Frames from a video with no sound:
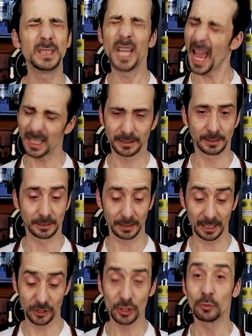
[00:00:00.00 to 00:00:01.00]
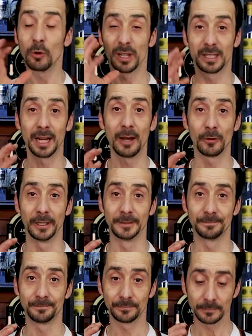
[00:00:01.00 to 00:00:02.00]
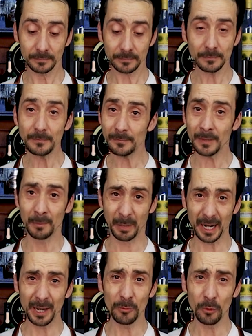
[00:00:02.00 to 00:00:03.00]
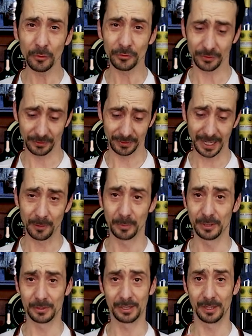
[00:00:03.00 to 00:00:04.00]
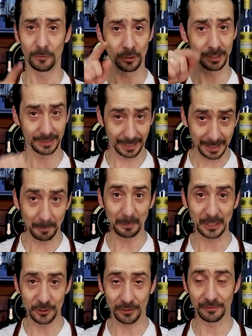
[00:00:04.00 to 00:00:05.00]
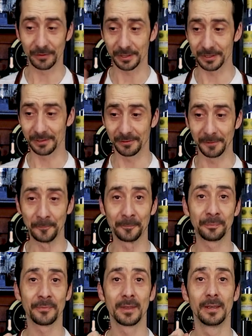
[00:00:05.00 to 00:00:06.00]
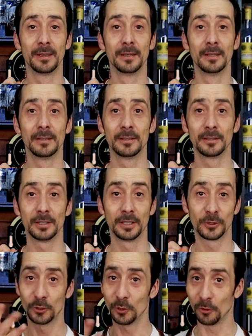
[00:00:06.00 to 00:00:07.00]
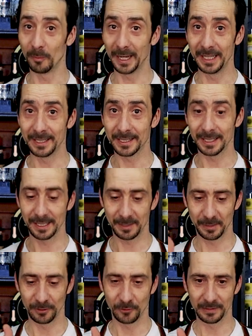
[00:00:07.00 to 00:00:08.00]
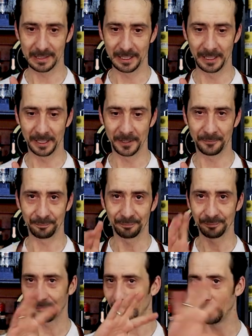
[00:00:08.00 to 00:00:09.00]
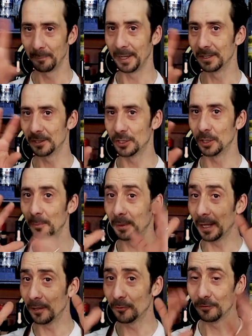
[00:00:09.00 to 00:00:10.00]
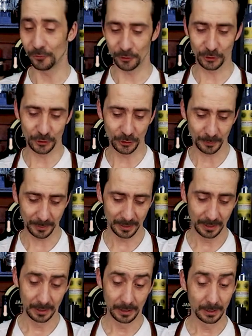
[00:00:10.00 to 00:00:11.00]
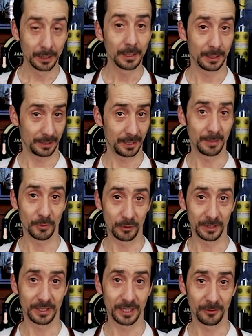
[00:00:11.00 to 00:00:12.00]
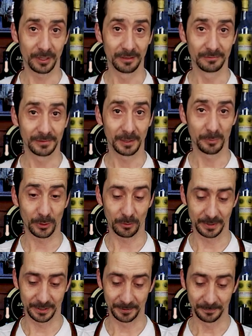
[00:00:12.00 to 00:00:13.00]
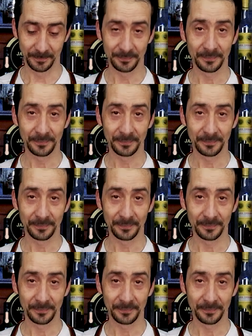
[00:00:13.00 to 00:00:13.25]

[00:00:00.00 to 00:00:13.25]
Yes, I just want to down it, but I won't now because I want to take a picture first of it. To go on my Instagram and obviously make the thumbnail for YouTube, and then I'm gonna down it, I promise.